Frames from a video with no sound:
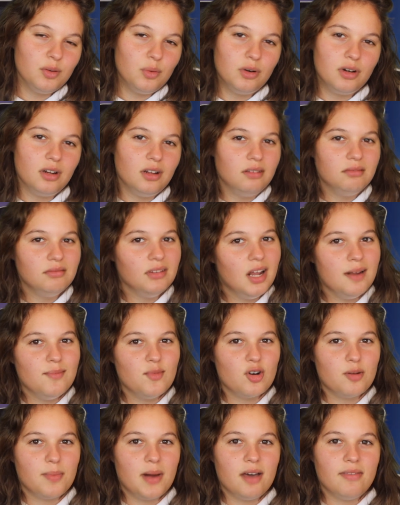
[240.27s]
want to learn
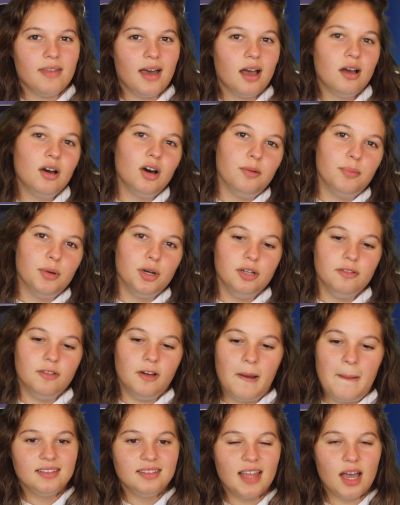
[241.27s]
more about that, hop
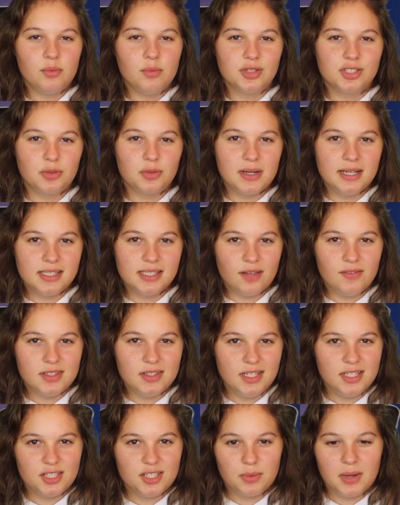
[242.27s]
over. That was
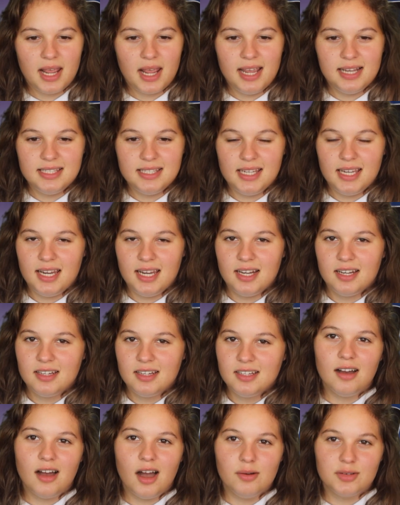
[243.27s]
2017 to 2018.
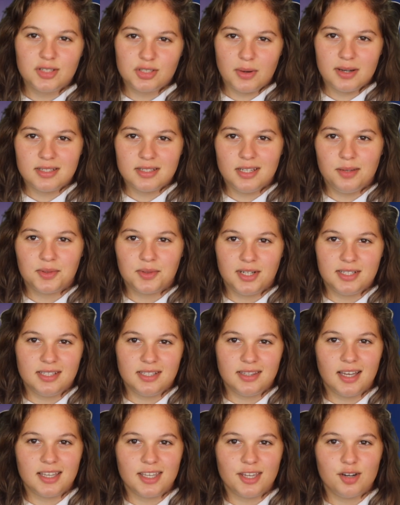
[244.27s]
I was 20 when I
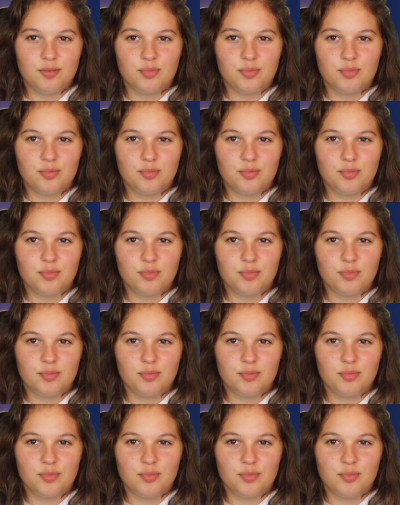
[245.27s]
did that year